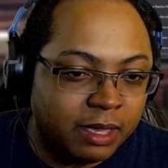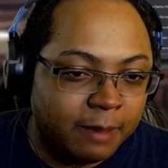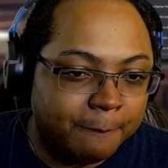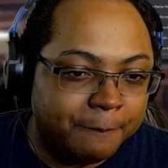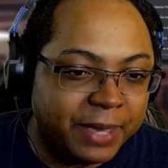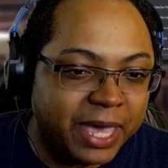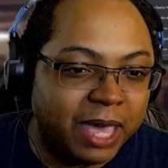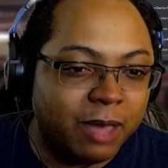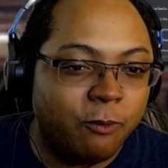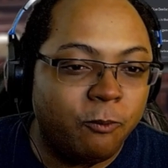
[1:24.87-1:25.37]

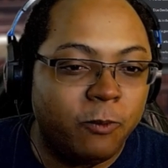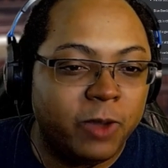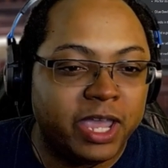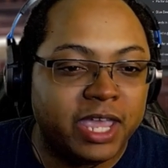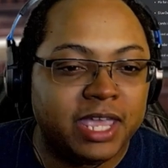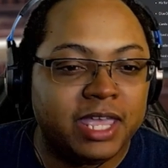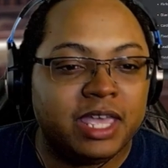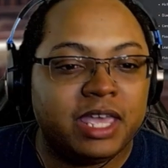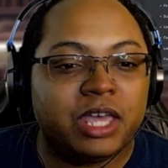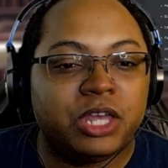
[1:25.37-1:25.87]

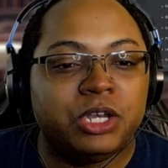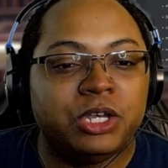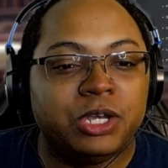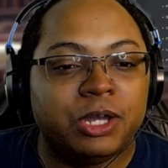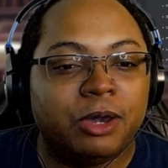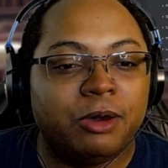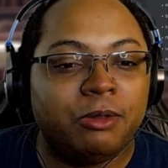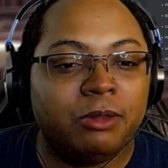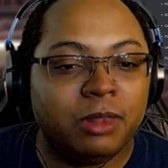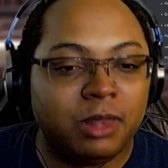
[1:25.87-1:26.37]
Batwing
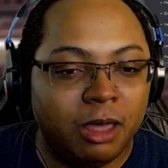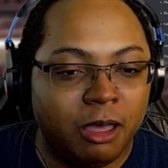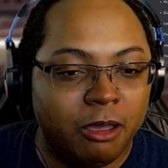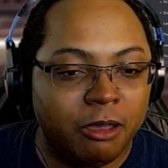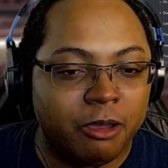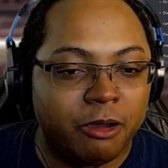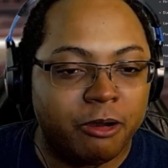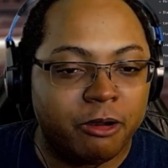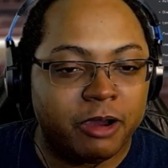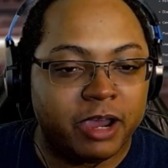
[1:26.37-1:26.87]
no
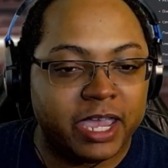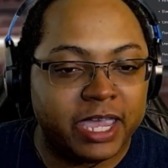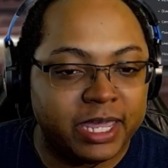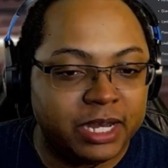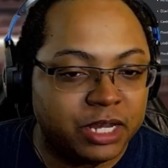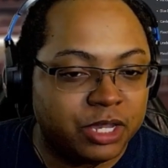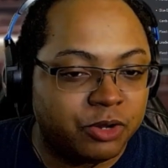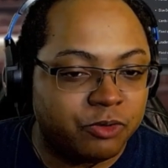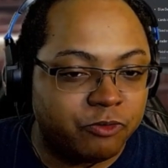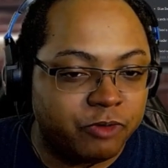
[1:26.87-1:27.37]
longer
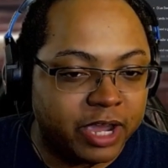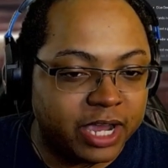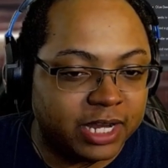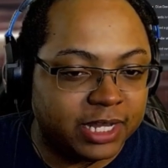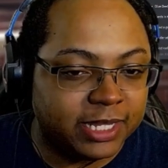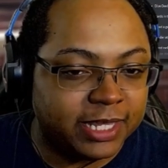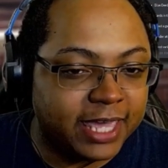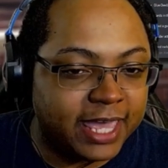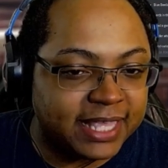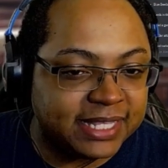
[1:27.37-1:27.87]

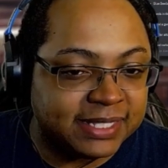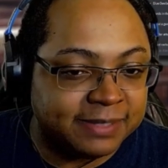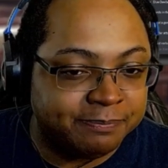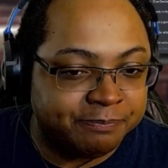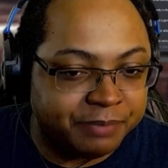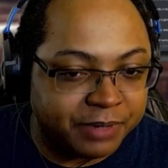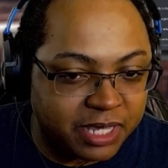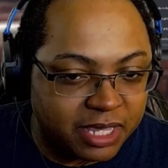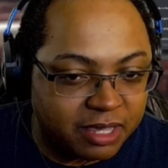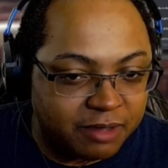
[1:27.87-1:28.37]
incorrectly has
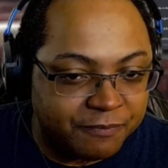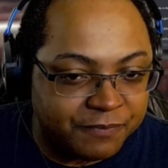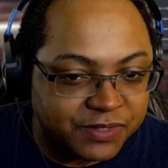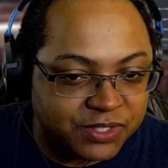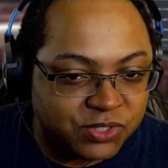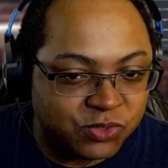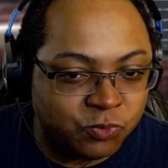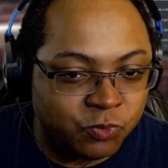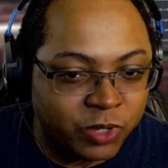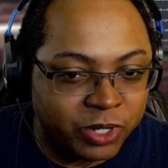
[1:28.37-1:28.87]

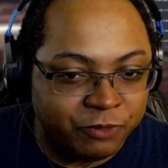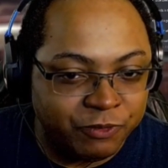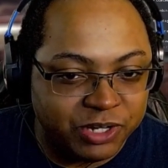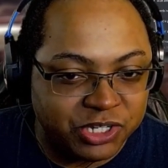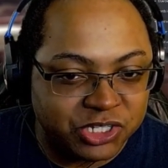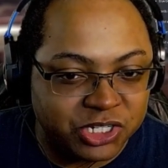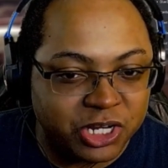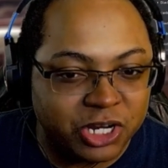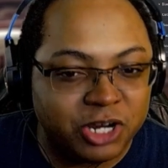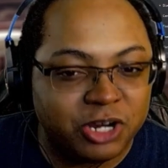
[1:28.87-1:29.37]
buffs when
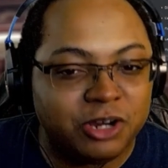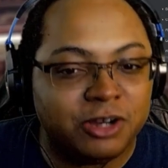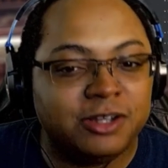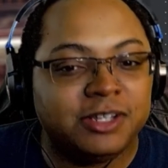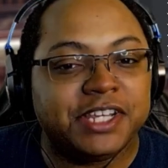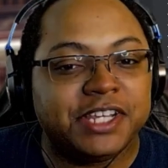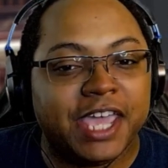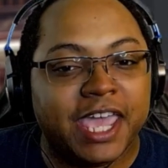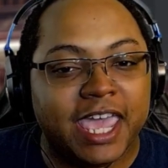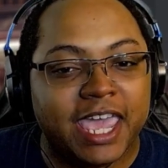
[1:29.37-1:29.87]
returned
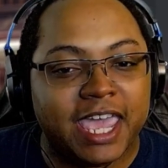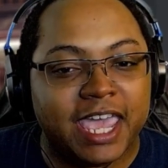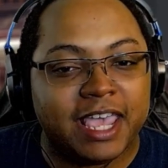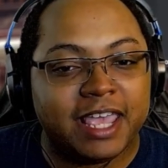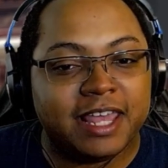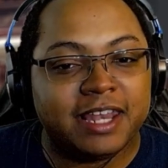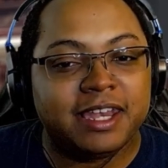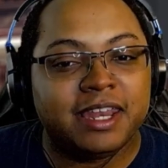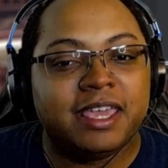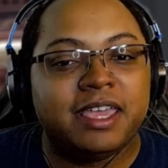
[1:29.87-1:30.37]
to
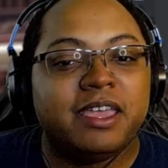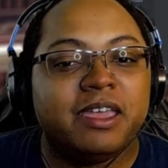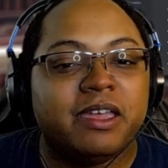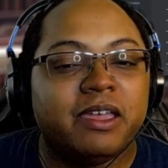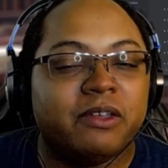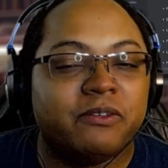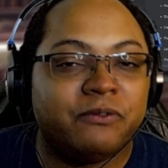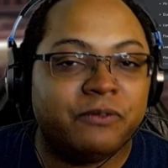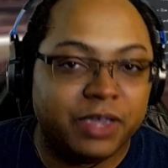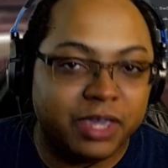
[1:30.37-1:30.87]
hand
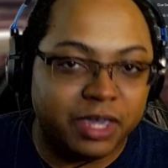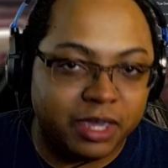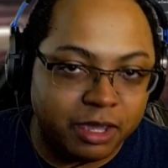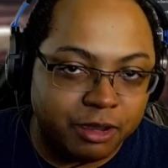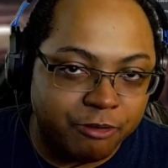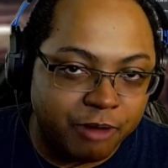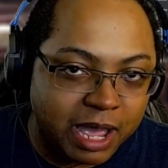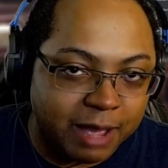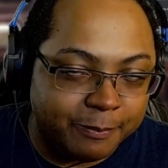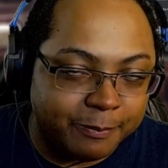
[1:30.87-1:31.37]
via
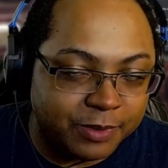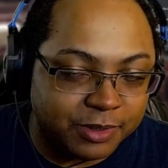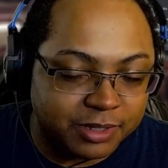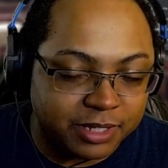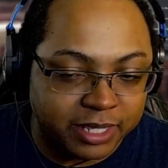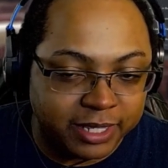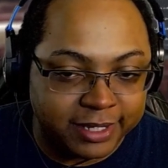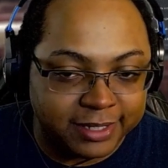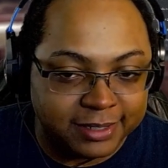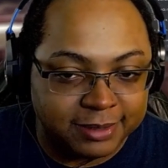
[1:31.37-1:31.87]
grapple
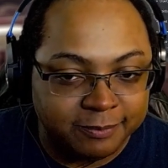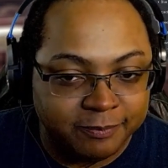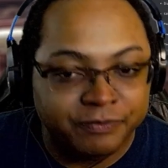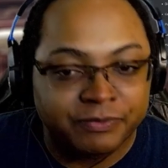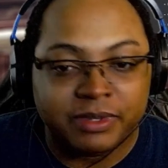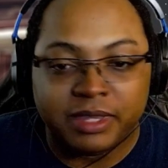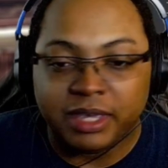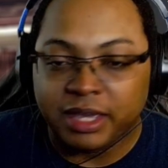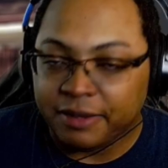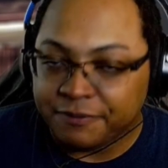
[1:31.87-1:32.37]
gun.
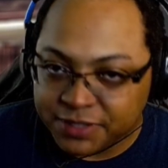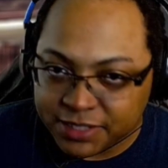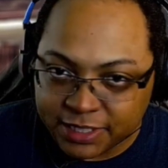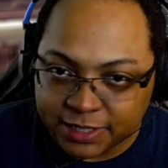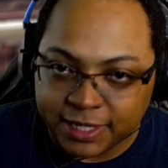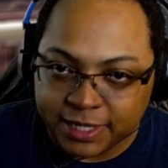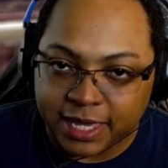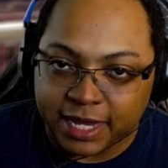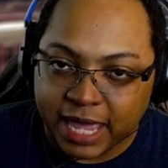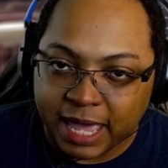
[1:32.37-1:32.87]
I've seen
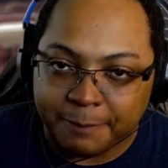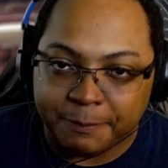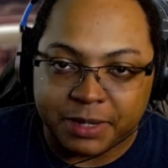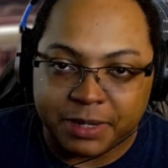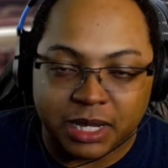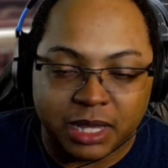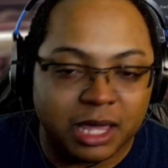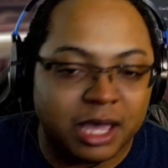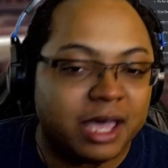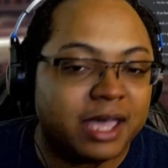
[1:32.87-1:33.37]
that happen
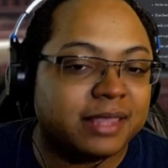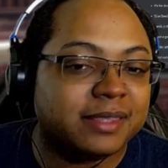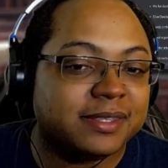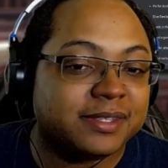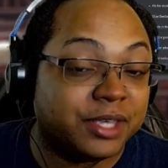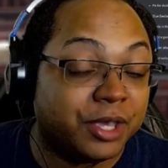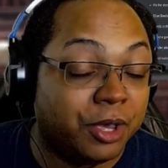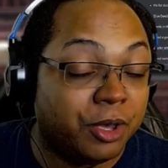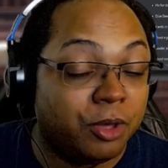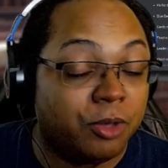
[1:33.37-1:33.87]
a lot,
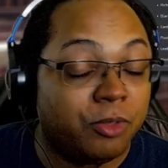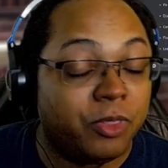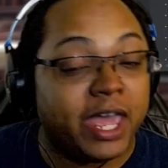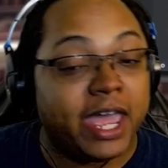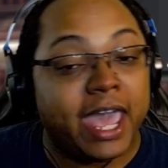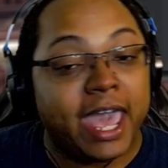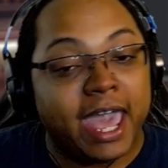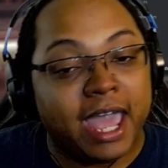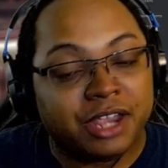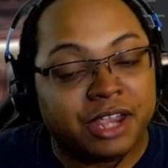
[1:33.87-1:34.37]
so that
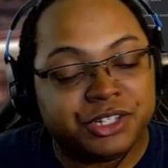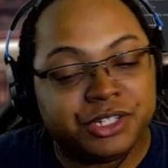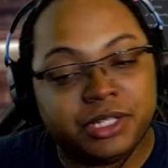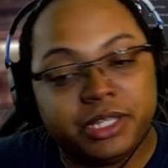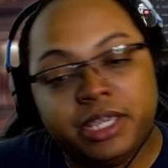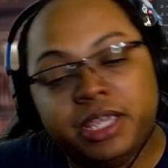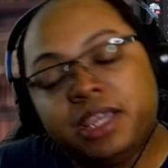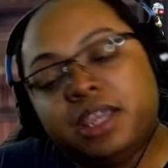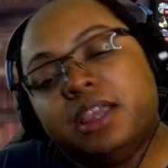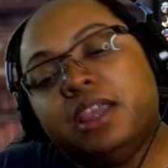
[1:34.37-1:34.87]
actually